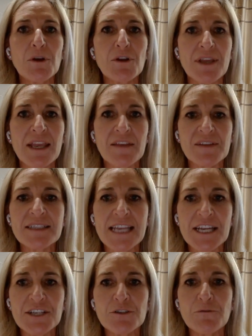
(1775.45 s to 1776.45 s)
were looking at the
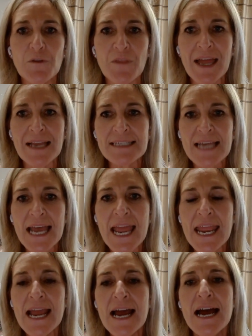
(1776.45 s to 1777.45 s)
schedule for that
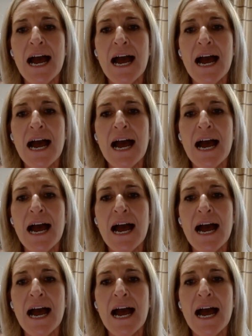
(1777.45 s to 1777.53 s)
day.